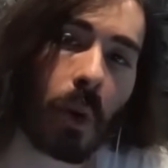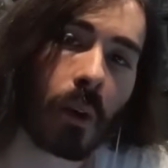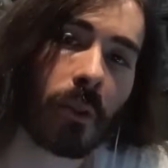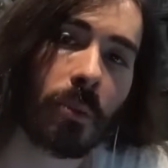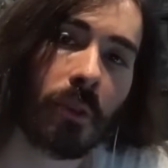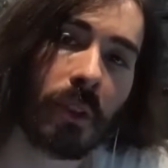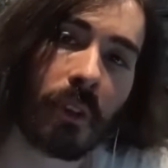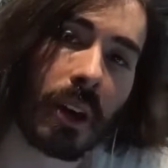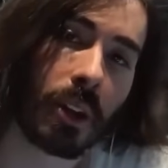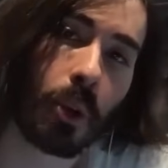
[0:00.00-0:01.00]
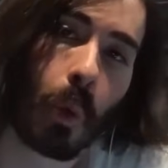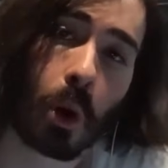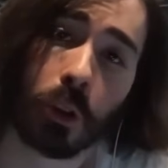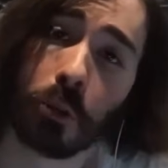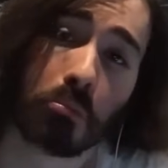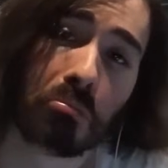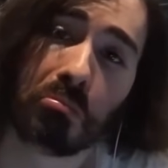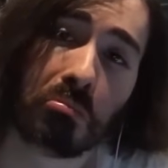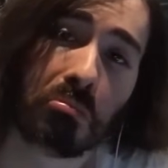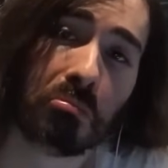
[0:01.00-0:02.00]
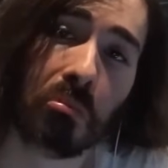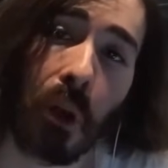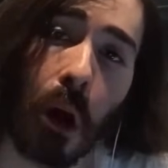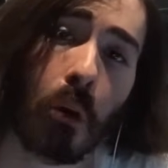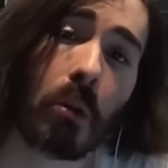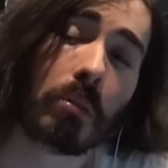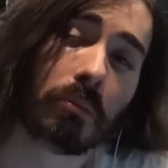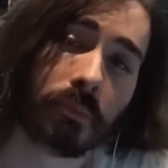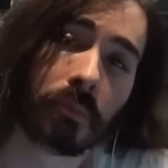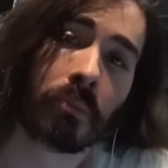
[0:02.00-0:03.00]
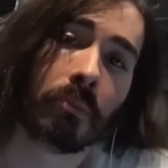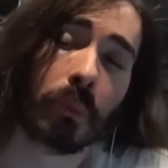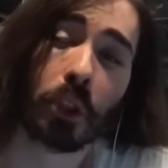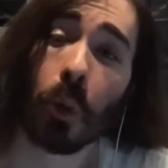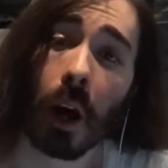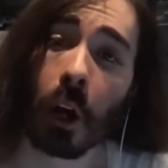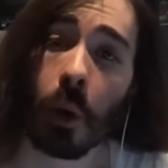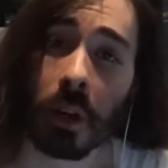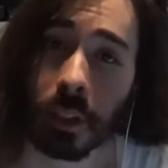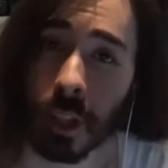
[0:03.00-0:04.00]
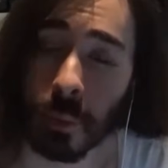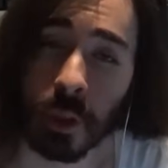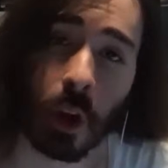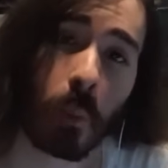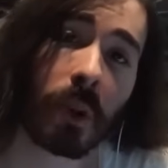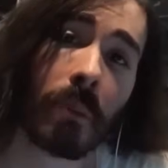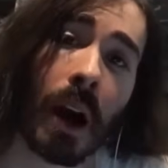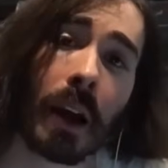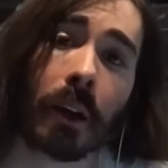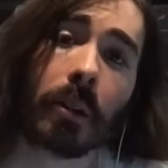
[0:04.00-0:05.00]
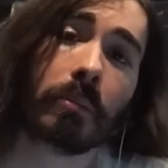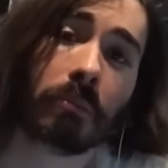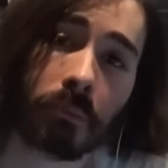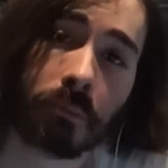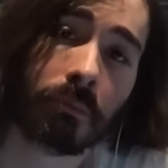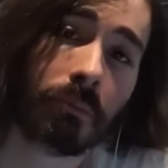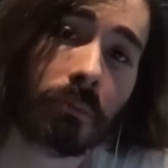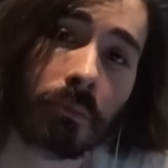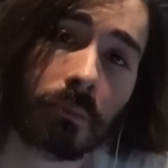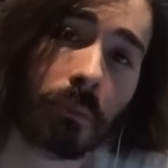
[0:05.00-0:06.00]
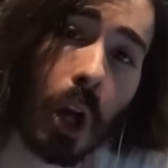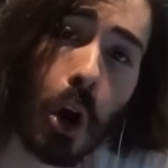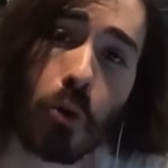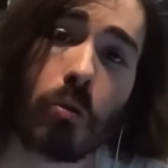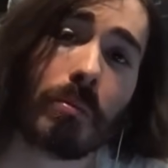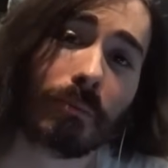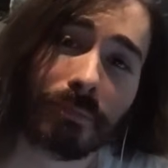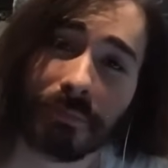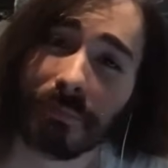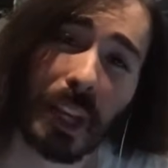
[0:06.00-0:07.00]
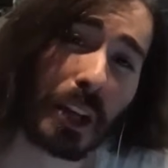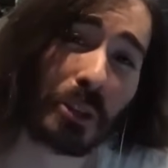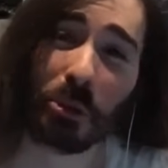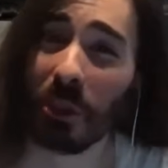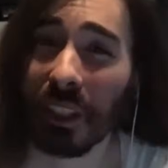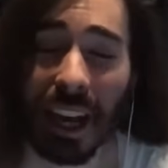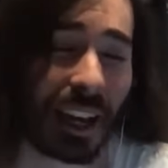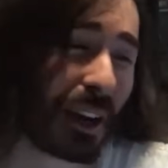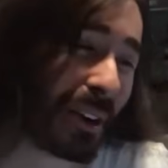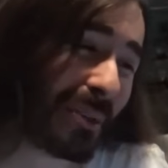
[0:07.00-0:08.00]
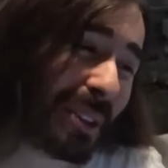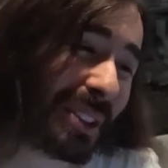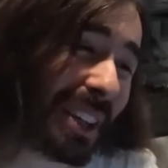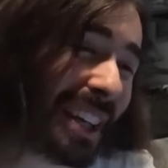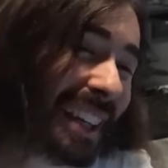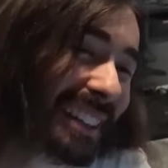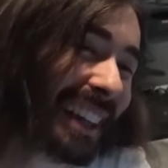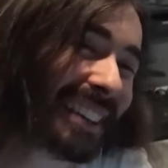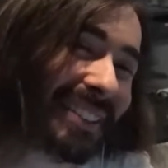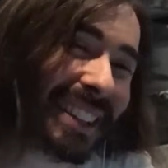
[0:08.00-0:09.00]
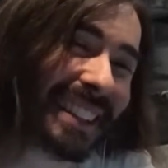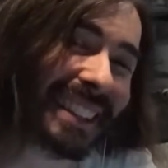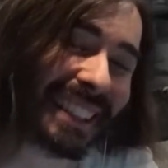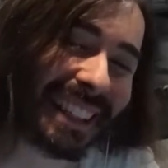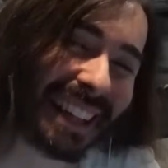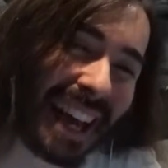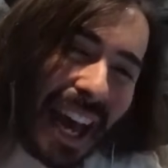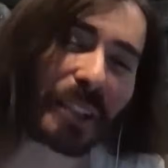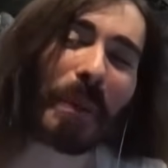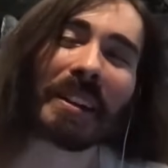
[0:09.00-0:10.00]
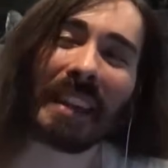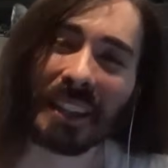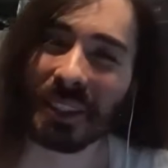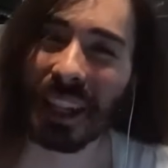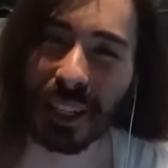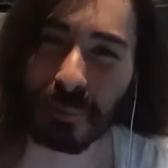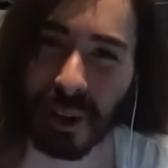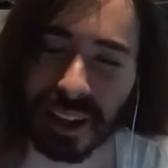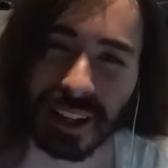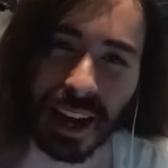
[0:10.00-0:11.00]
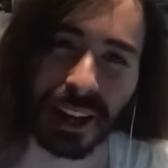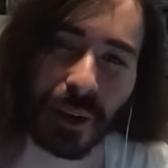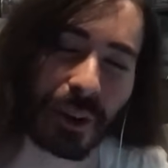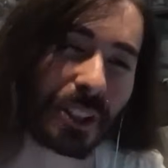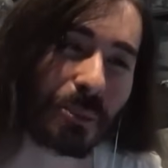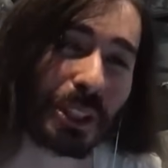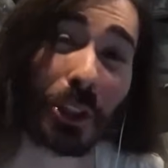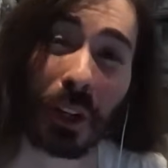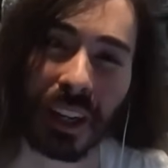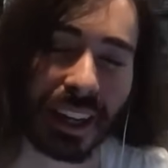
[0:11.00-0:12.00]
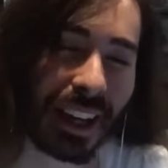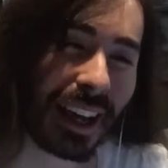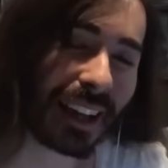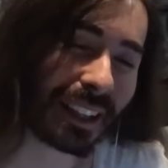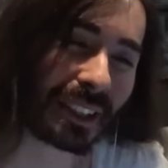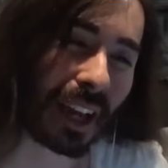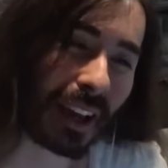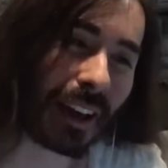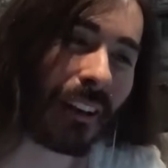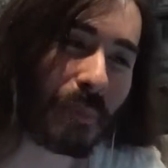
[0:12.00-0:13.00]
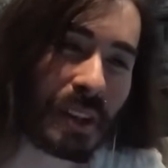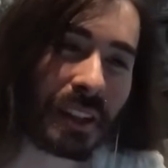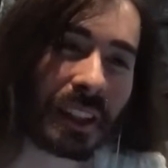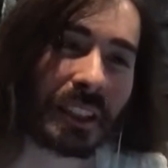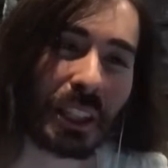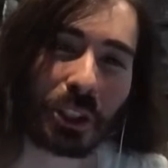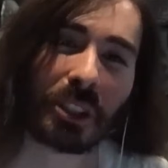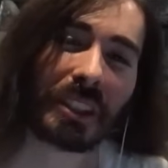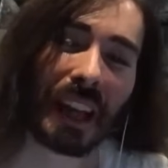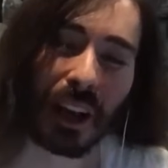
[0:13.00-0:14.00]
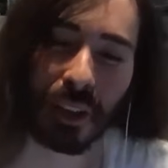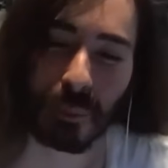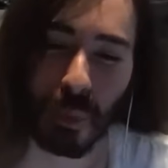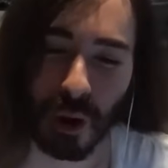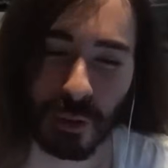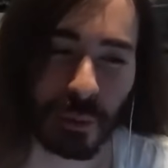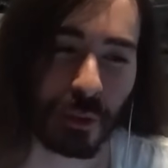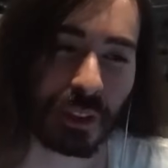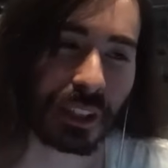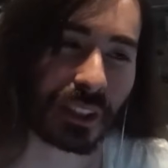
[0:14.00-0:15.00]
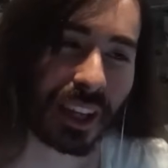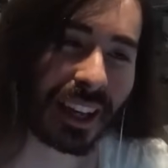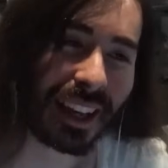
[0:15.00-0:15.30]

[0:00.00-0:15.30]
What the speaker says: Marvel movie fan in the world? No. But do I go into them with an open mind? No. Not usually. I go in with something like with the expectation that it's probably not going to be good, because I've been conditioned now that Marvel movies,